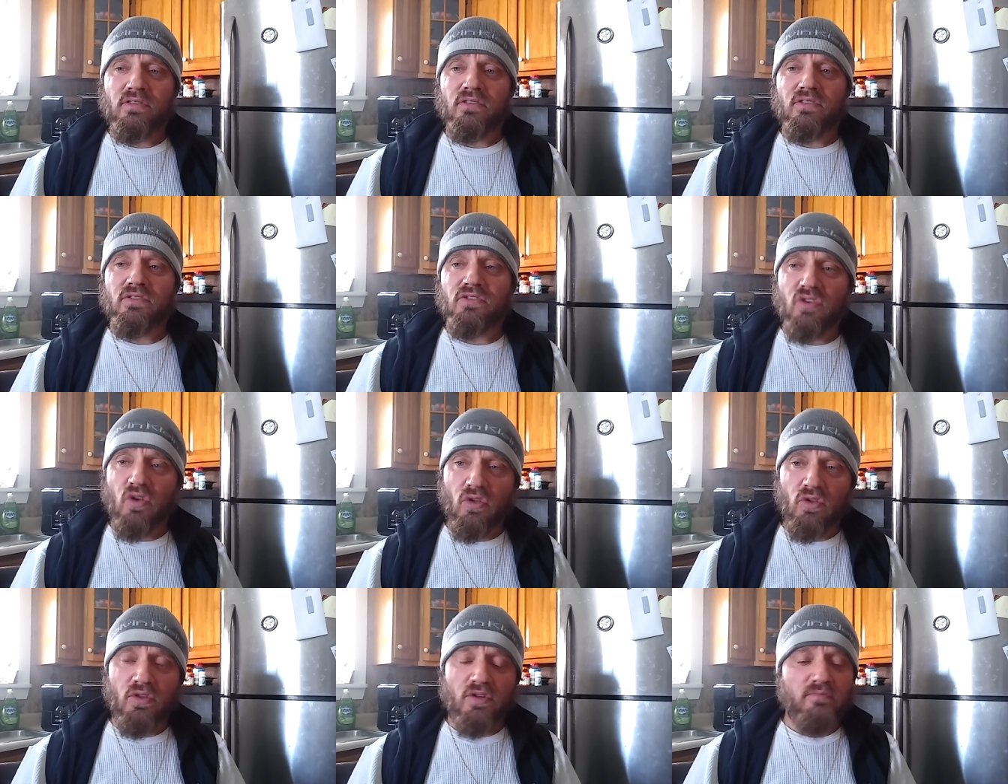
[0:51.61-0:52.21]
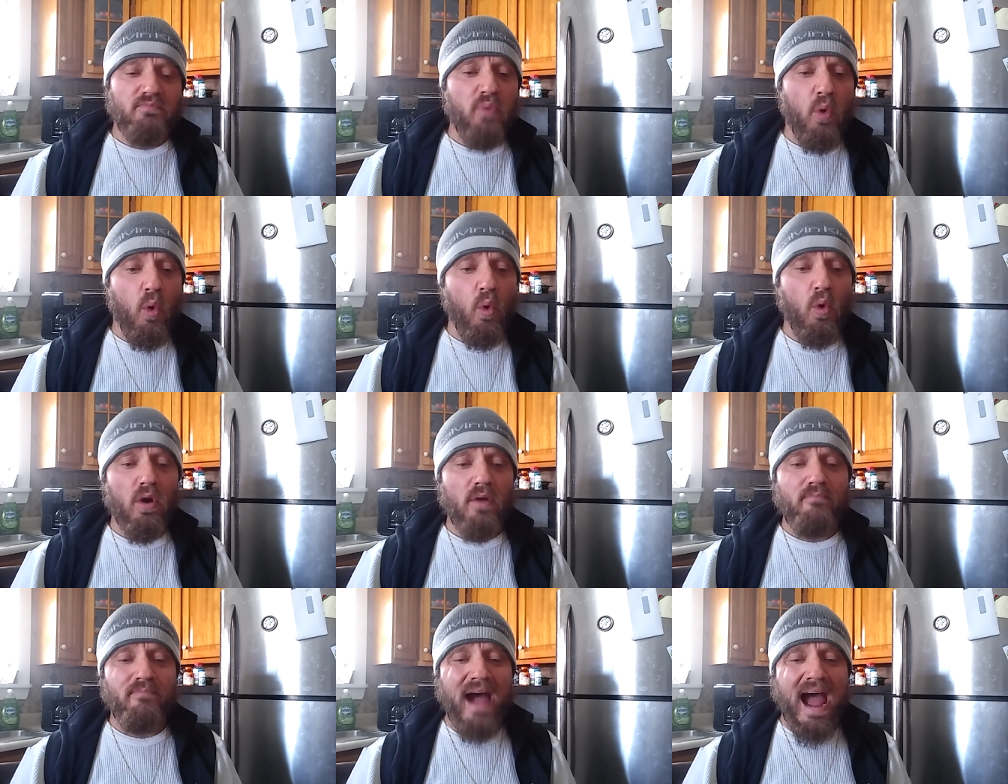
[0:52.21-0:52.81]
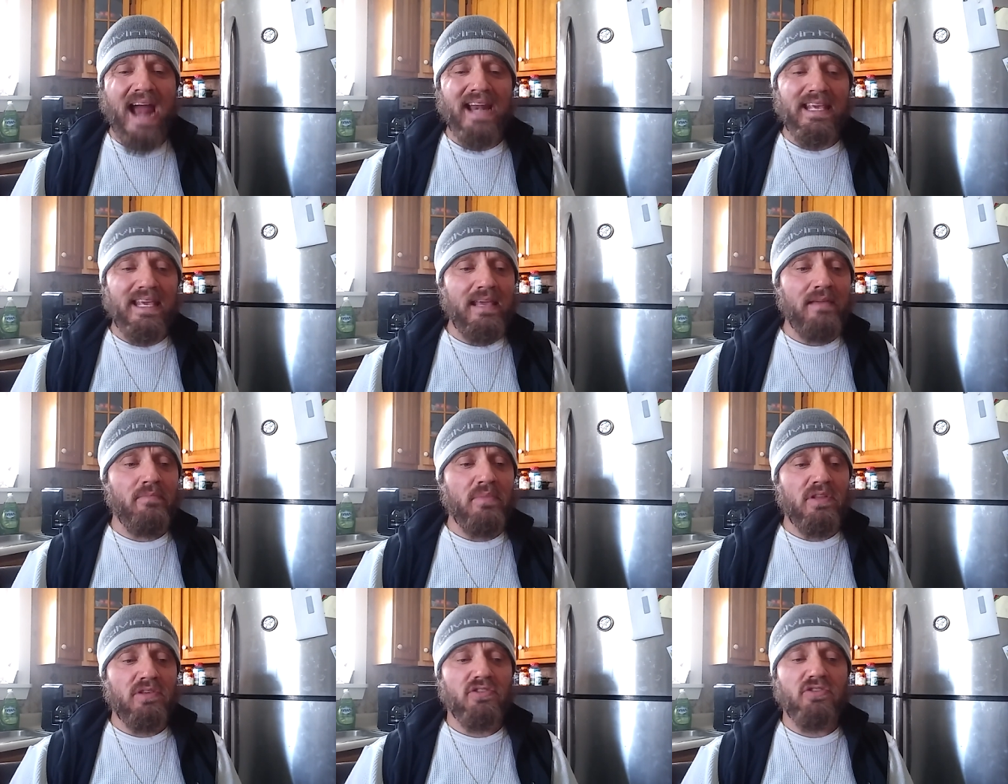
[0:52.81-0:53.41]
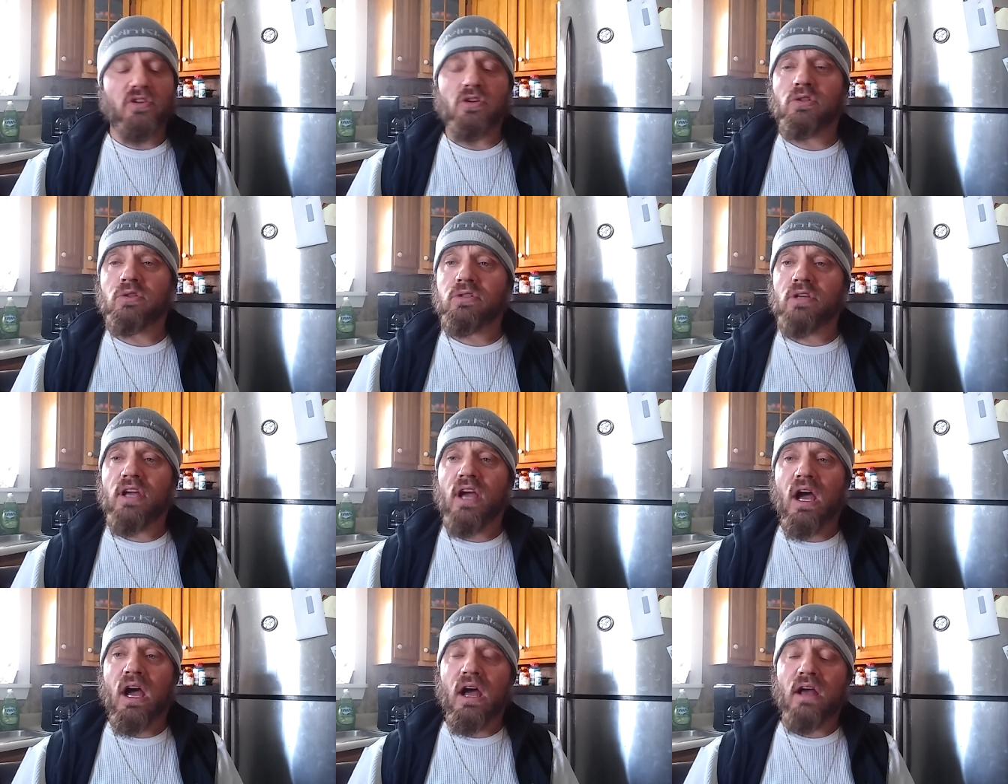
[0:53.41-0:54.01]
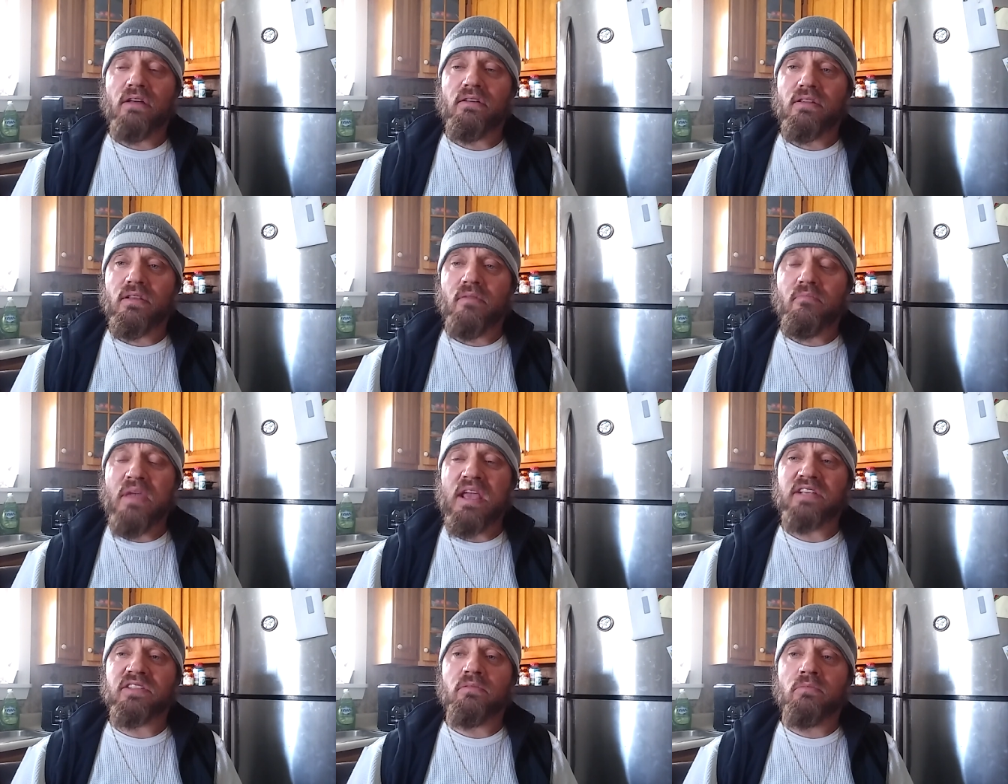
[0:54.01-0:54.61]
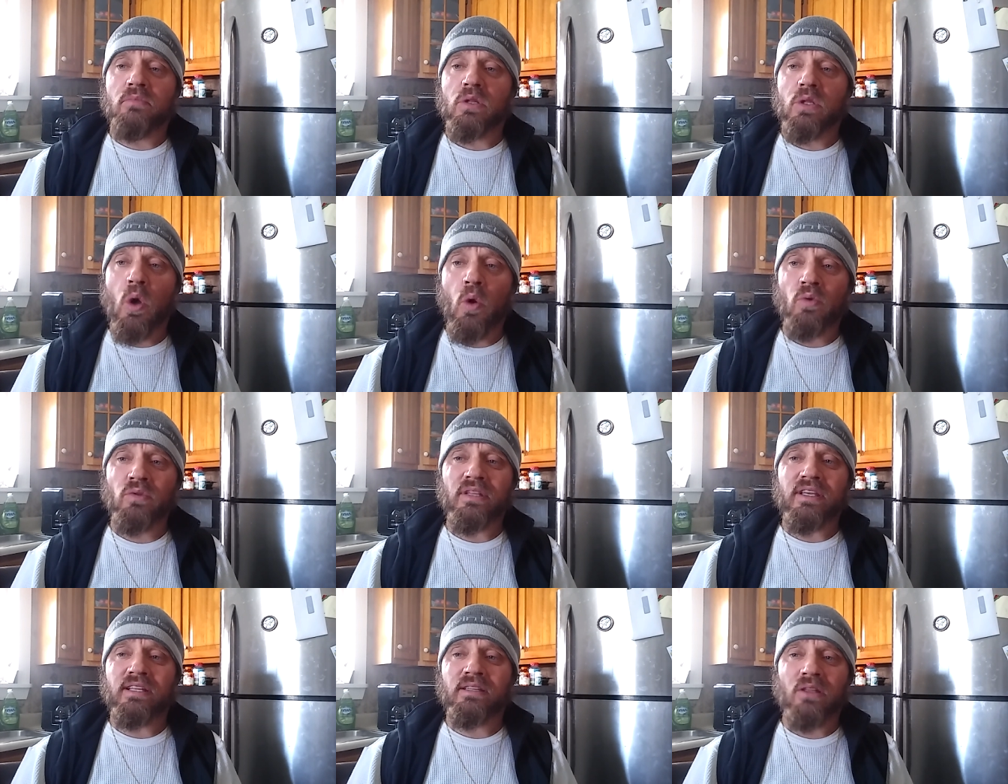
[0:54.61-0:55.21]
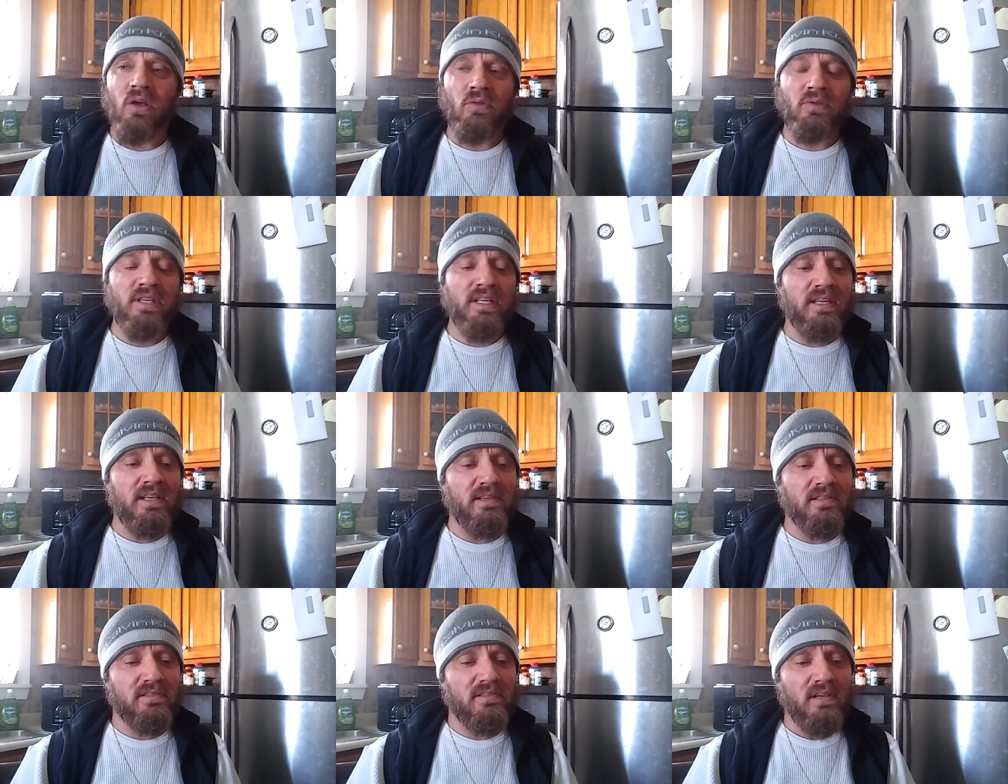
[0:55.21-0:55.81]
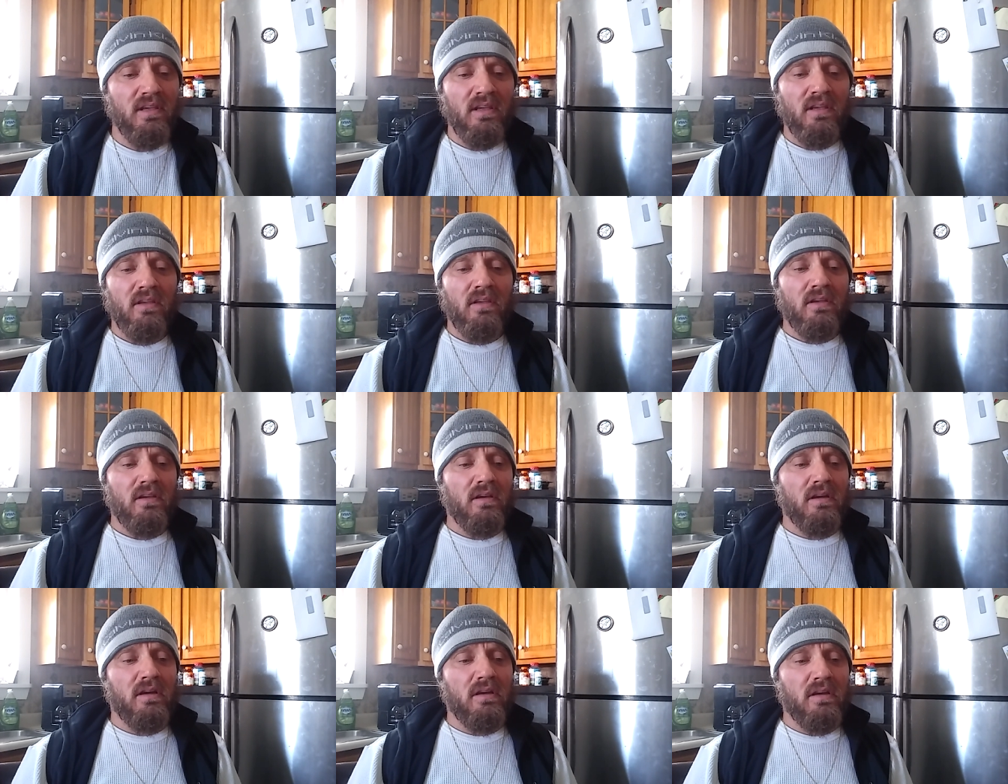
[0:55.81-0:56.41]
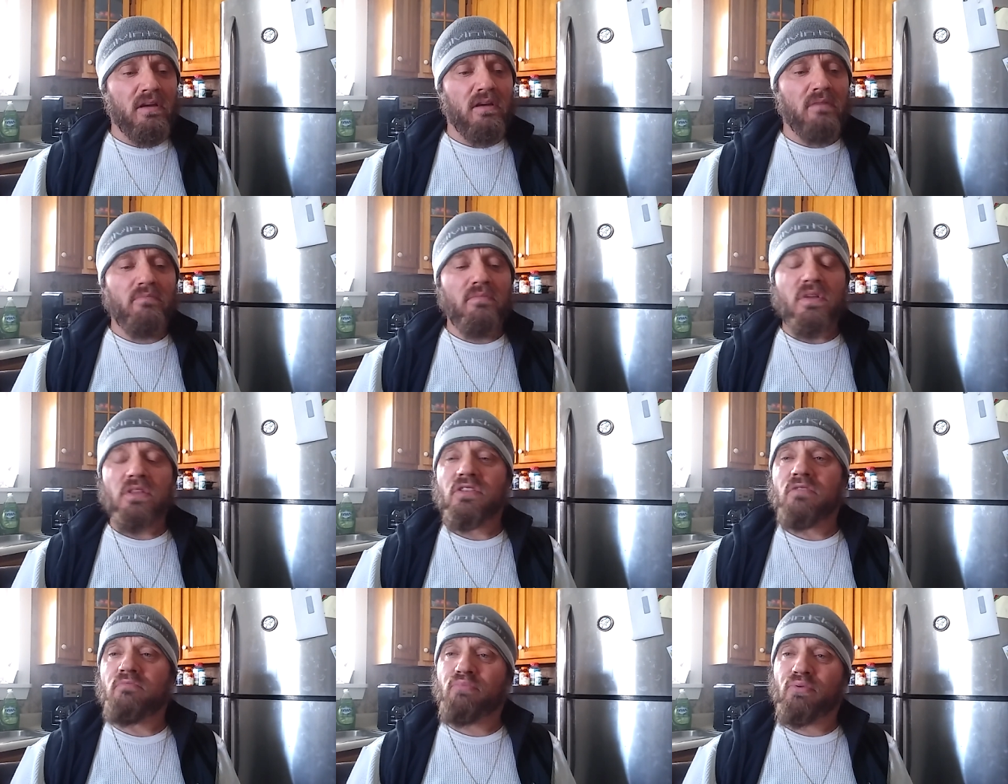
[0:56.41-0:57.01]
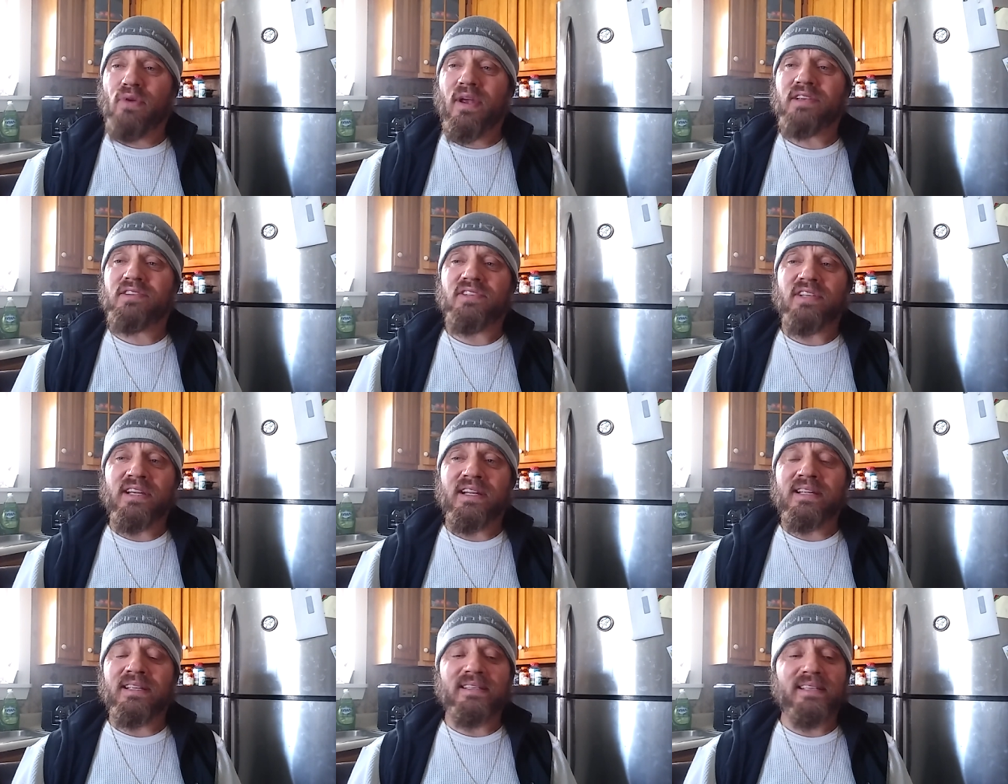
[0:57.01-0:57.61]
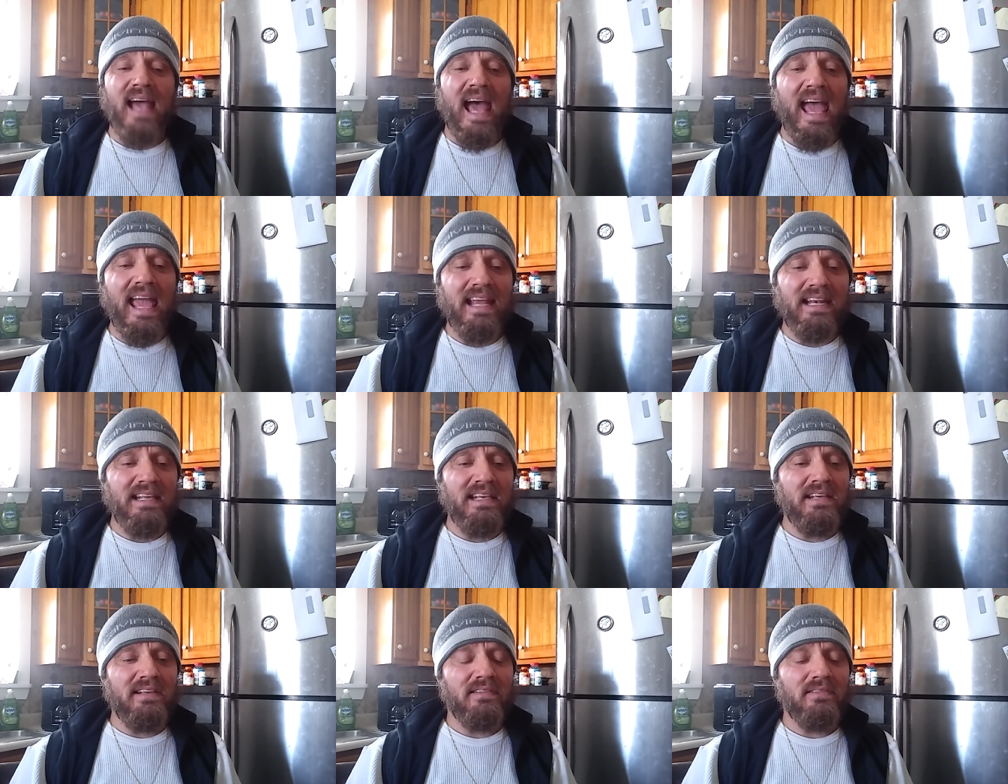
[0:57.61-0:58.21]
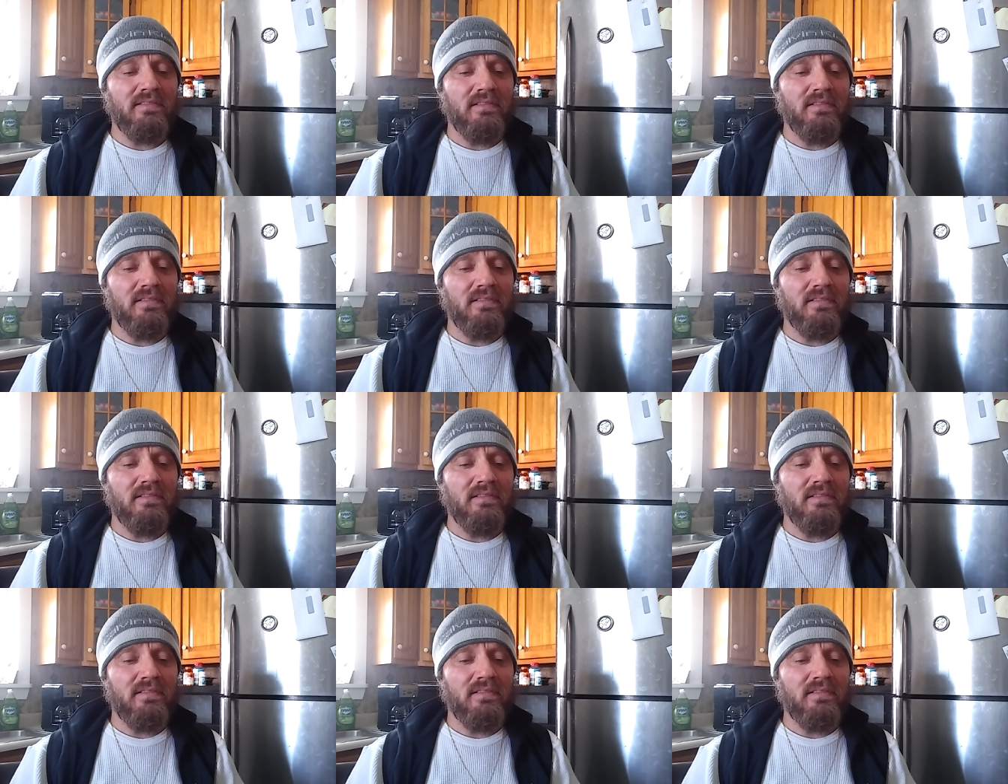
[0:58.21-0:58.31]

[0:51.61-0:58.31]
So their poor body image, it makes them loneliness, depression, anxiety,